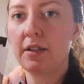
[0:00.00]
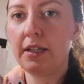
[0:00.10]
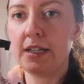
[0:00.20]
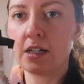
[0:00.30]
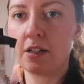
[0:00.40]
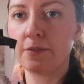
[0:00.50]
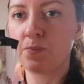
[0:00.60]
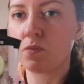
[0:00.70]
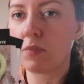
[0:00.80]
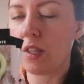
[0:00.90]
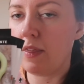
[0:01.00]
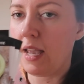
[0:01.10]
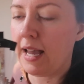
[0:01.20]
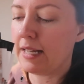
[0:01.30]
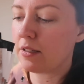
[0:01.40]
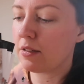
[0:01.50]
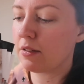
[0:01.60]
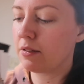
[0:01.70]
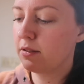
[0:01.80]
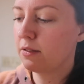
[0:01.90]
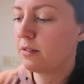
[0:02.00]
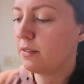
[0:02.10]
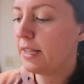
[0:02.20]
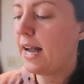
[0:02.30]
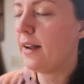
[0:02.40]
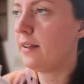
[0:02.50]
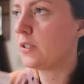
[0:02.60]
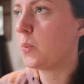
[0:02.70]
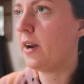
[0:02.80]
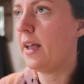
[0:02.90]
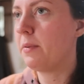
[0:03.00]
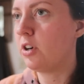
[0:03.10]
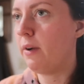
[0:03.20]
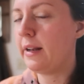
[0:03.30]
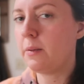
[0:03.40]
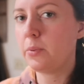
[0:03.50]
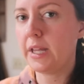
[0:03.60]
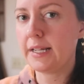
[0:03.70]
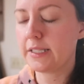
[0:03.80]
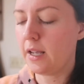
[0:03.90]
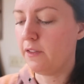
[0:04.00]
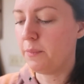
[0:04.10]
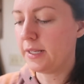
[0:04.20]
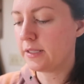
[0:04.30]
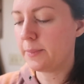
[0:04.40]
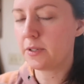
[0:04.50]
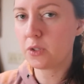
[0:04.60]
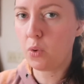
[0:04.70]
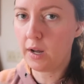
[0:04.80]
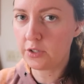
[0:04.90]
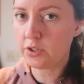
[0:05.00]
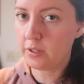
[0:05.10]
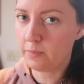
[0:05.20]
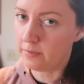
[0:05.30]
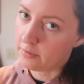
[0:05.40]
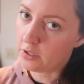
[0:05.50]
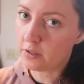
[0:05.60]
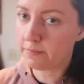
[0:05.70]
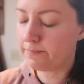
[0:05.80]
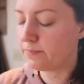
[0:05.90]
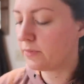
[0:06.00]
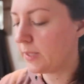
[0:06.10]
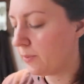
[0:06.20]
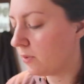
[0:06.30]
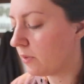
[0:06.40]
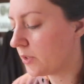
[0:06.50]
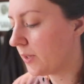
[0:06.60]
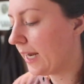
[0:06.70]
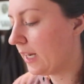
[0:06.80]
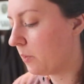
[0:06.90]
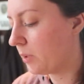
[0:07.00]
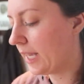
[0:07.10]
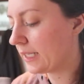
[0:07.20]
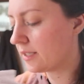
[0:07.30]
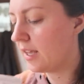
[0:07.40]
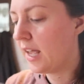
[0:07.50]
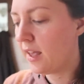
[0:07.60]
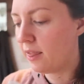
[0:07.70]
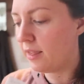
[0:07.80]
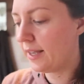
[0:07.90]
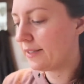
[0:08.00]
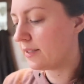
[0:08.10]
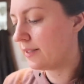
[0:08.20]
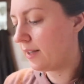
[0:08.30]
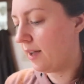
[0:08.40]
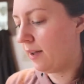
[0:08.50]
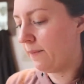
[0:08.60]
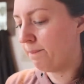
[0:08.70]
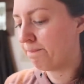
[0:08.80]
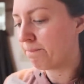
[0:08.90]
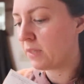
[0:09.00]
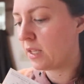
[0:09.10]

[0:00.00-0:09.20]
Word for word: here that that is what I'm growing in place of my summer squash, like your typical zucchini plants. This um,